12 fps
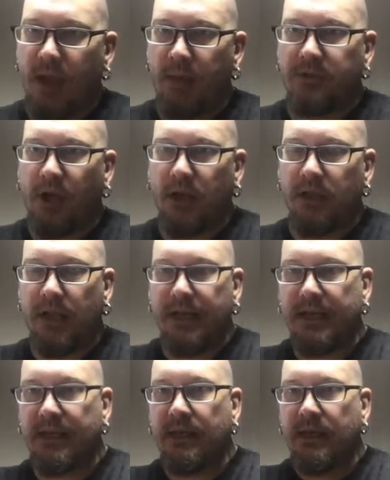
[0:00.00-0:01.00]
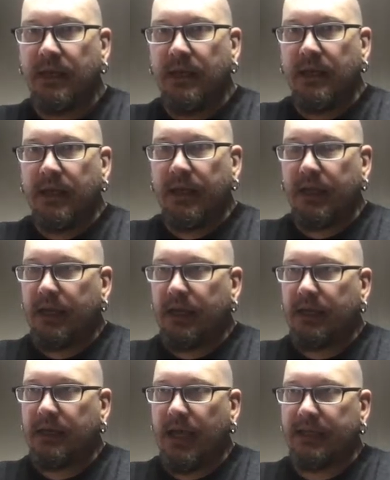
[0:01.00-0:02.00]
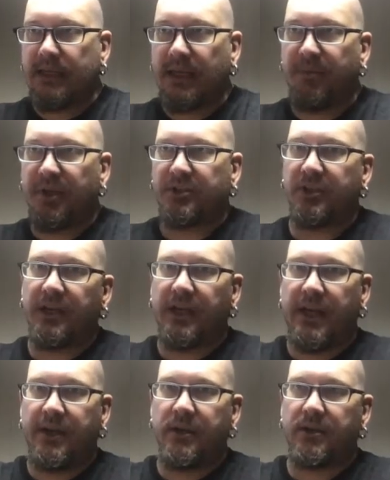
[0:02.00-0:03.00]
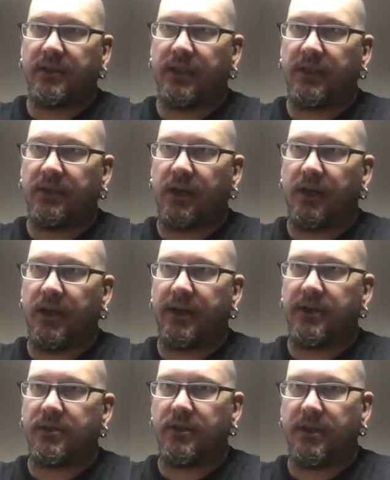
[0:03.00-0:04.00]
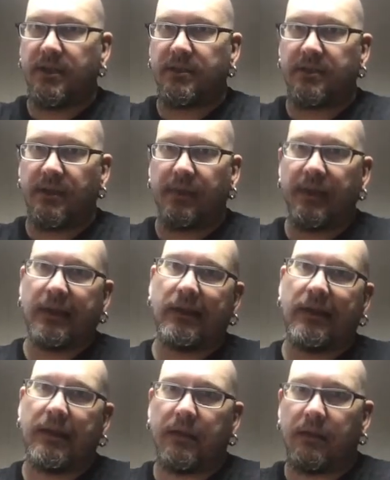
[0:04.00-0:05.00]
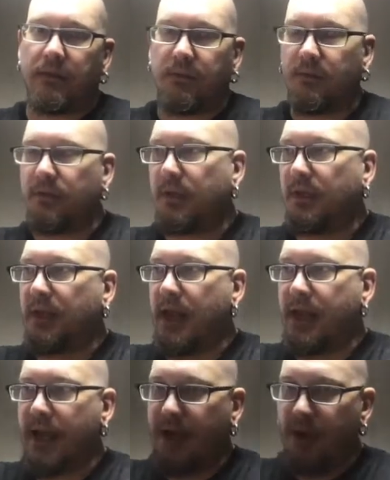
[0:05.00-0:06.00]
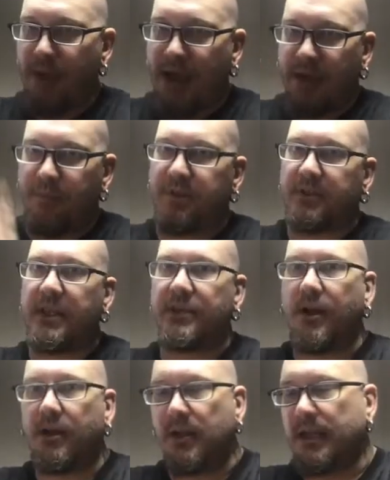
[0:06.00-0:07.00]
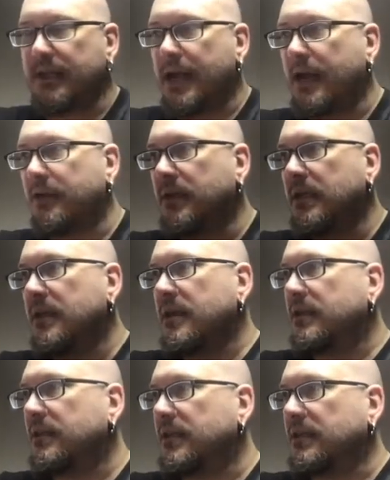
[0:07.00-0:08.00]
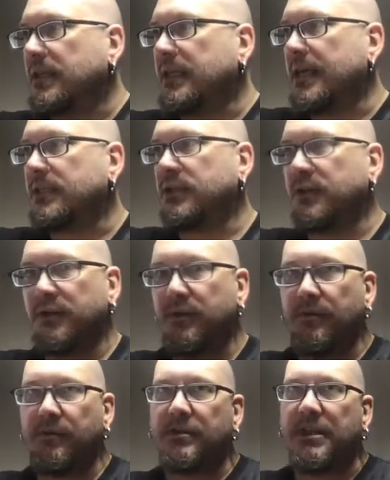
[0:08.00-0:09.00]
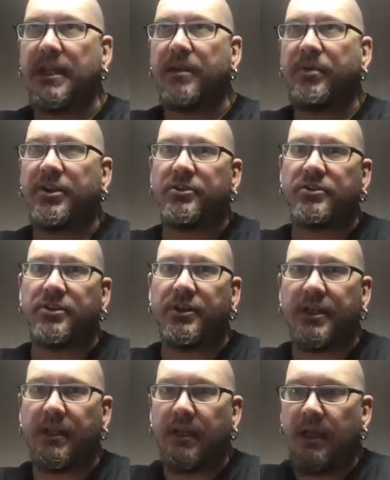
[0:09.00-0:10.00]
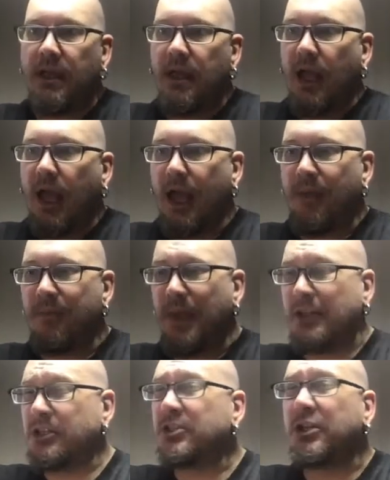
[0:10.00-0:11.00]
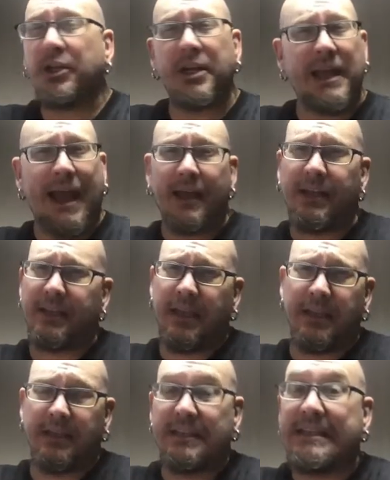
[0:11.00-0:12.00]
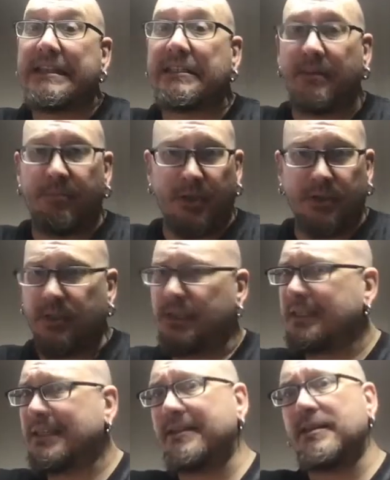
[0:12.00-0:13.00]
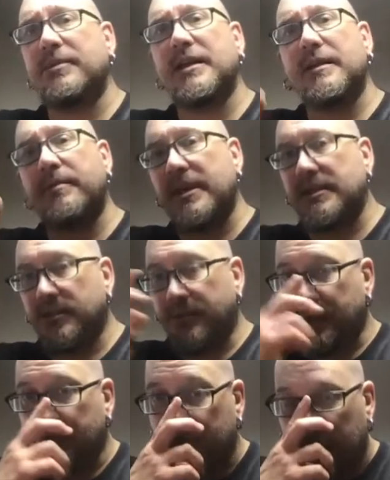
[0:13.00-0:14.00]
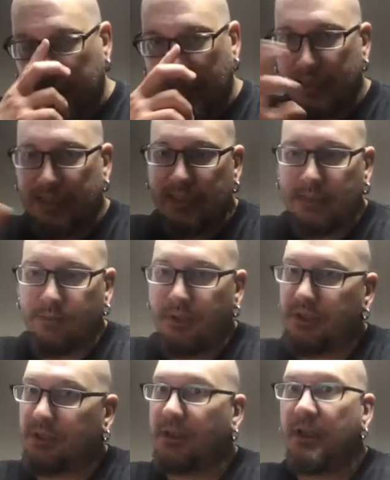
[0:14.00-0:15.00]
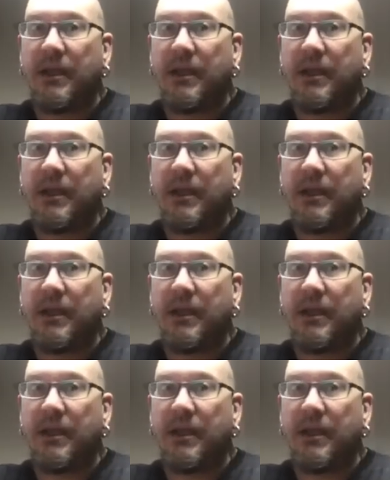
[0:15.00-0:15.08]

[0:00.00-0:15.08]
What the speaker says: dark lining and I take a picture and I notice like the dark line does this and I'm like, and then I gotta go back and push that dark line down, things like that. So taking pictures during, and just learning how to take a decent picture. It doesn't have to be an amazing picture, just take a decent picture.